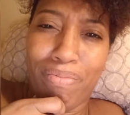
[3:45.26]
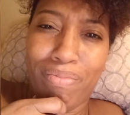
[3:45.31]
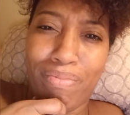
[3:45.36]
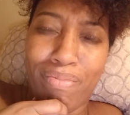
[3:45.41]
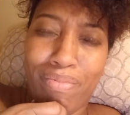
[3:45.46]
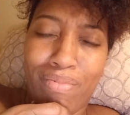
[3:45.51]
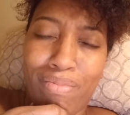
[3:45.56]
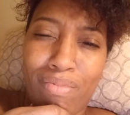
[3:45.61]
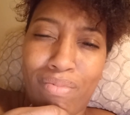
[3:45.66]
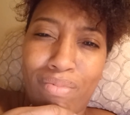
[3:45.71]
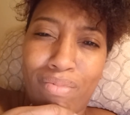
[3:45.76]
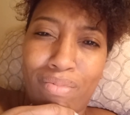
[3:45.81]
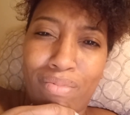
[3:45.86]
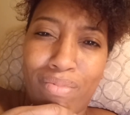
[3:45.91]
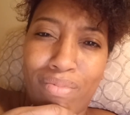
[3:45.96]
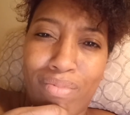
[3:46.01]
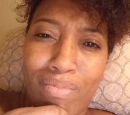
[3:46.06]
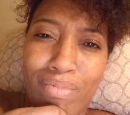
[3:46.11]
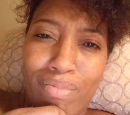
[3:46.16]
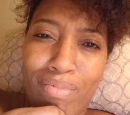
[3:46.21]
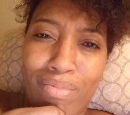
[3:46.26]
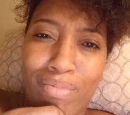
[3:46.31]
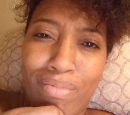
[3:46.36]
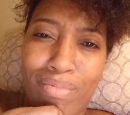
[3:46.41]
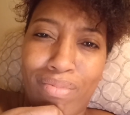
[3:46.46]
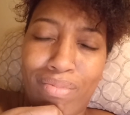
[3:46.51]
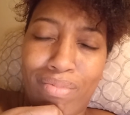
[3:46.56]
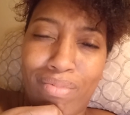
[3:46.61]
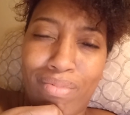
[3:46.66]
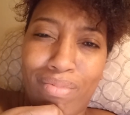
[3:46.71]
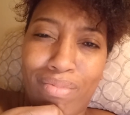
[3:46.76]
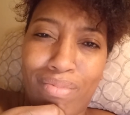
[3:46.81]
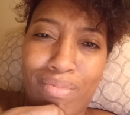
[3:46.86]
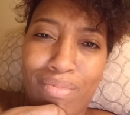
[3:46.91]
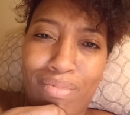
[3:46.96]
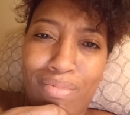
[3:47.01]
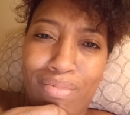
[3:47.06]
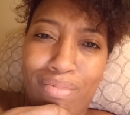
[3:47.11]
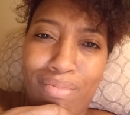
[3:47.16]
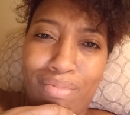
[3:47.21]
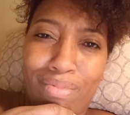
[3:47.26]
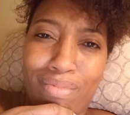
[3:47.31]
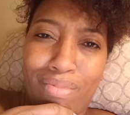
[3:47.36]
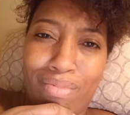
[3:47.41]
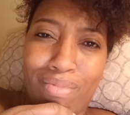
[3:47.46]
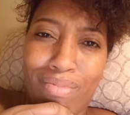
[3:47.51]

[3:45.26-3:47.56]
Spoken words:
(no one is talking)